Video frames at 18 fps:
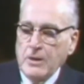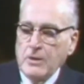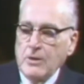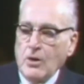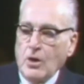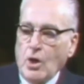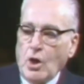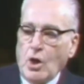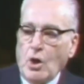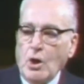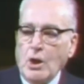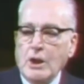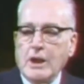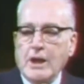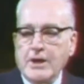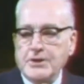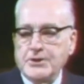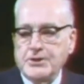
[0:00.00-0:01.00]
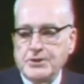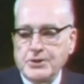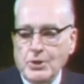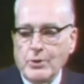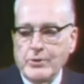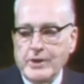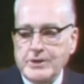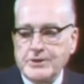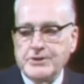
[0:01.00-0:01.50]
All this
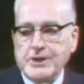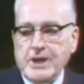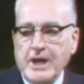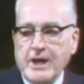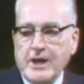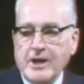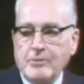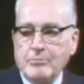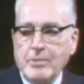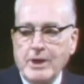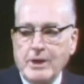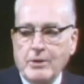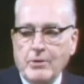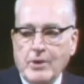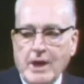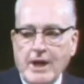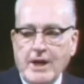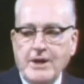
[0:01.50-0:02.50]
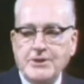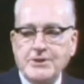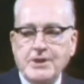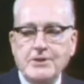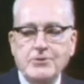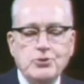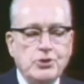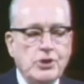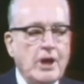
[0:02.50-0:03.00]
so that Zion may arise
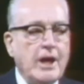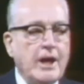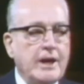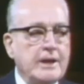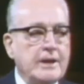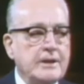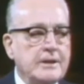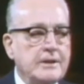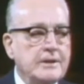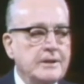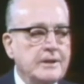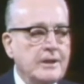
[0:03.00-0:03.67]
and shine